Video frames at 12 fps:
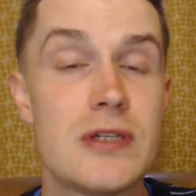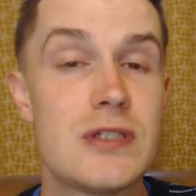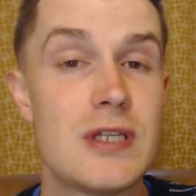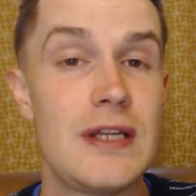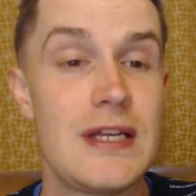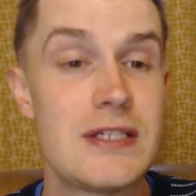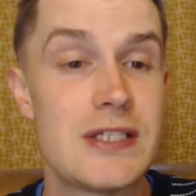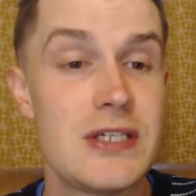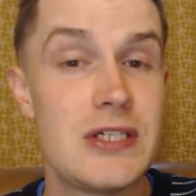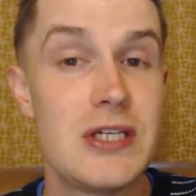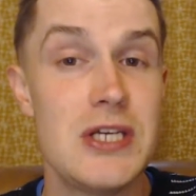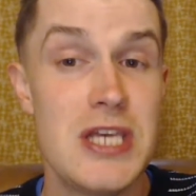to listen
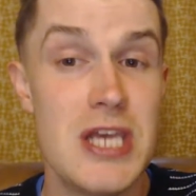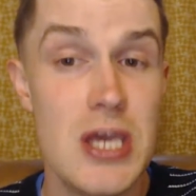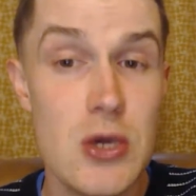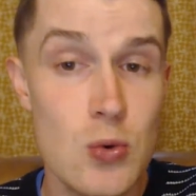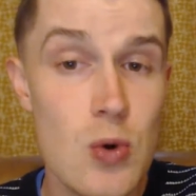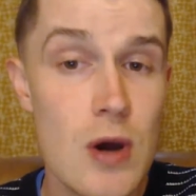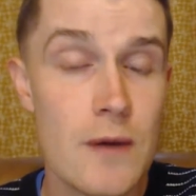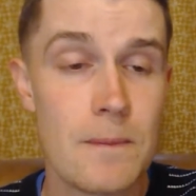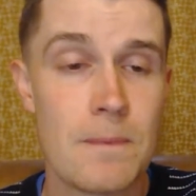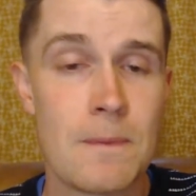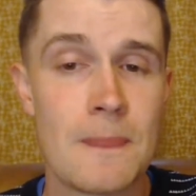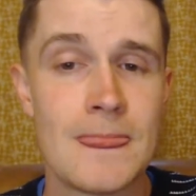to you.
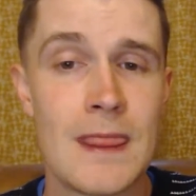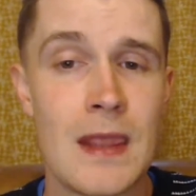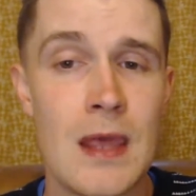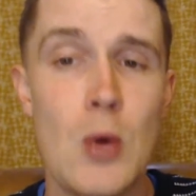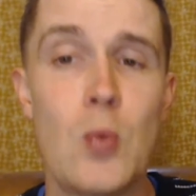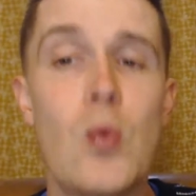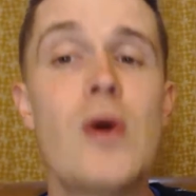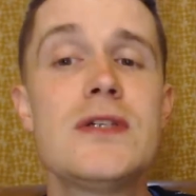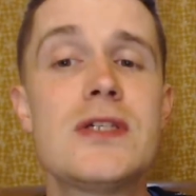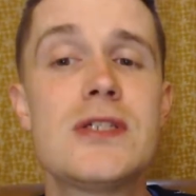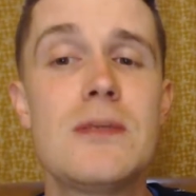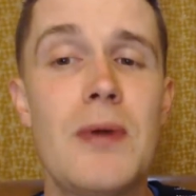
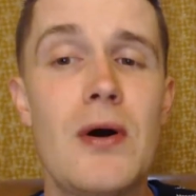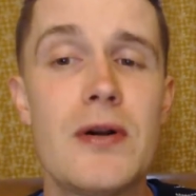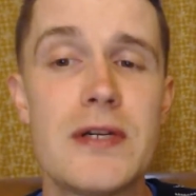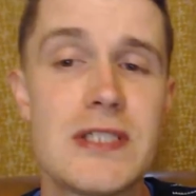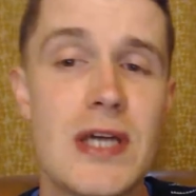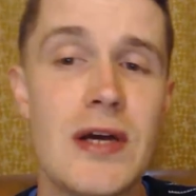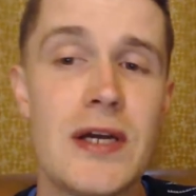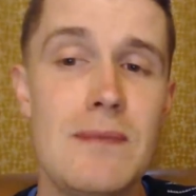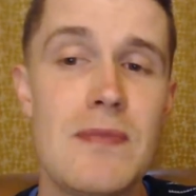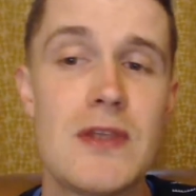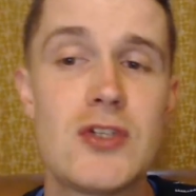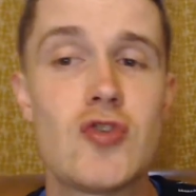Once upon a time,
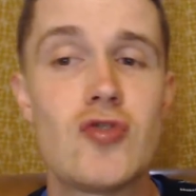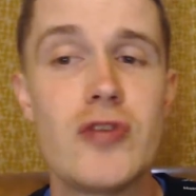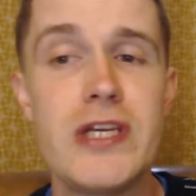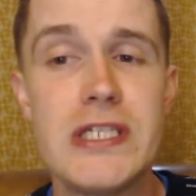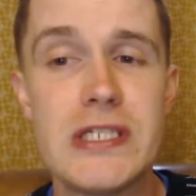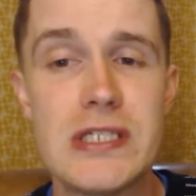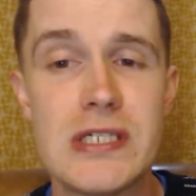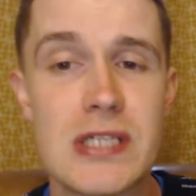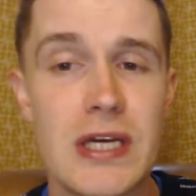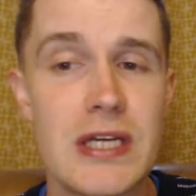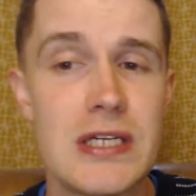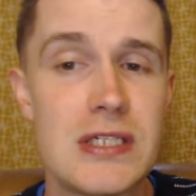the trees
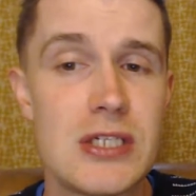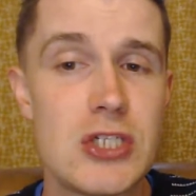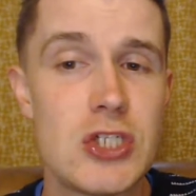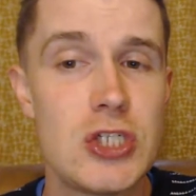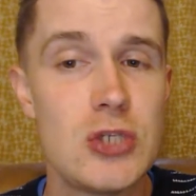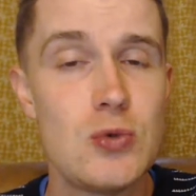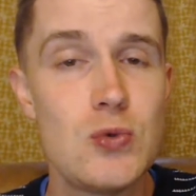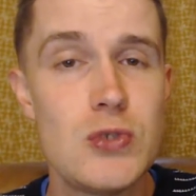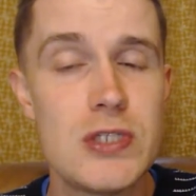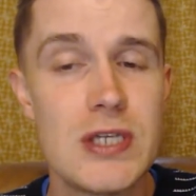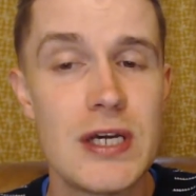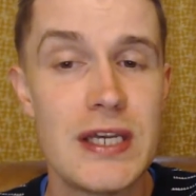decided to choose
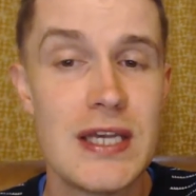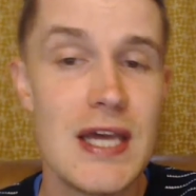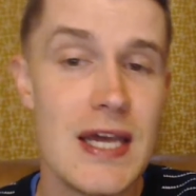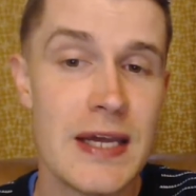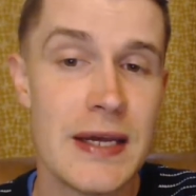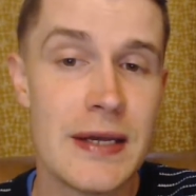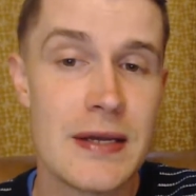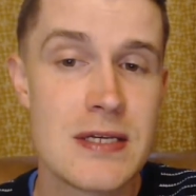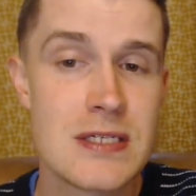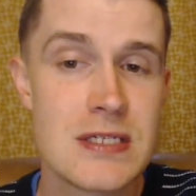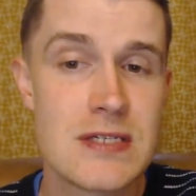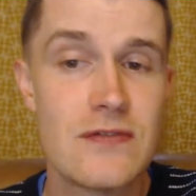a king.
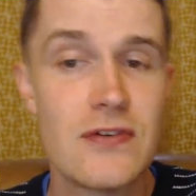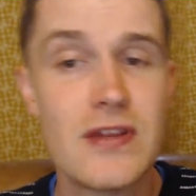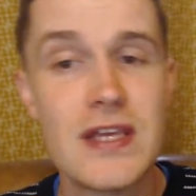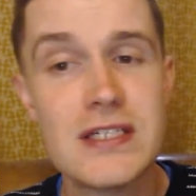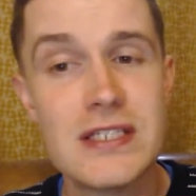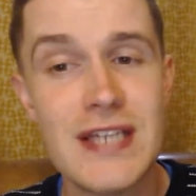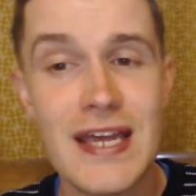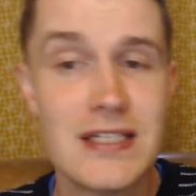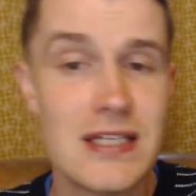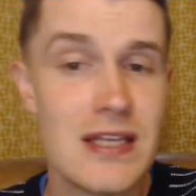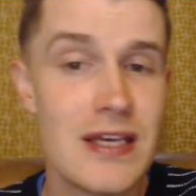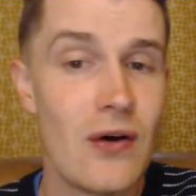For they said to
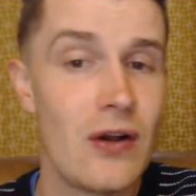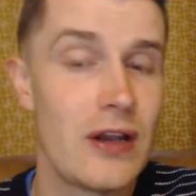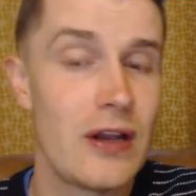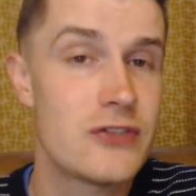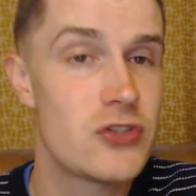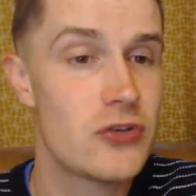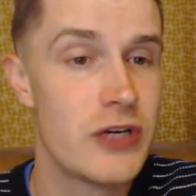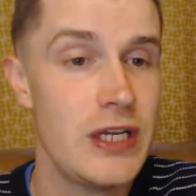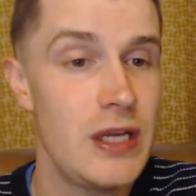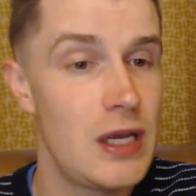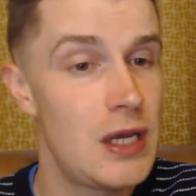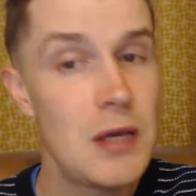the olive tree,
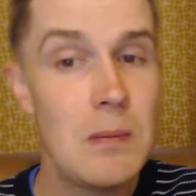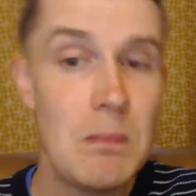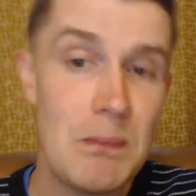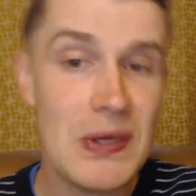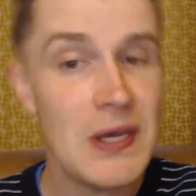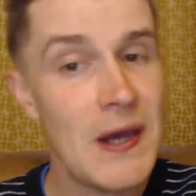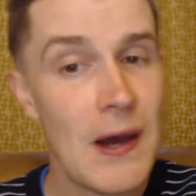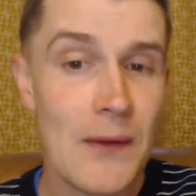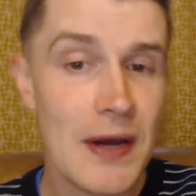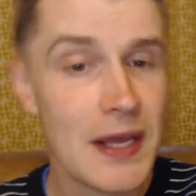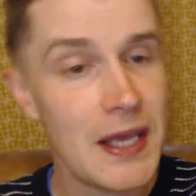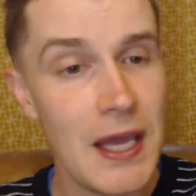'Be our
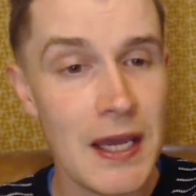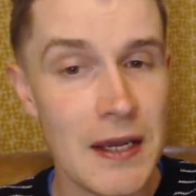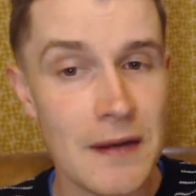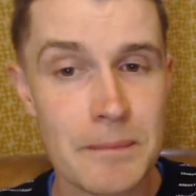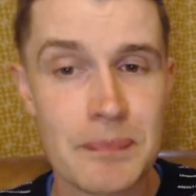king.'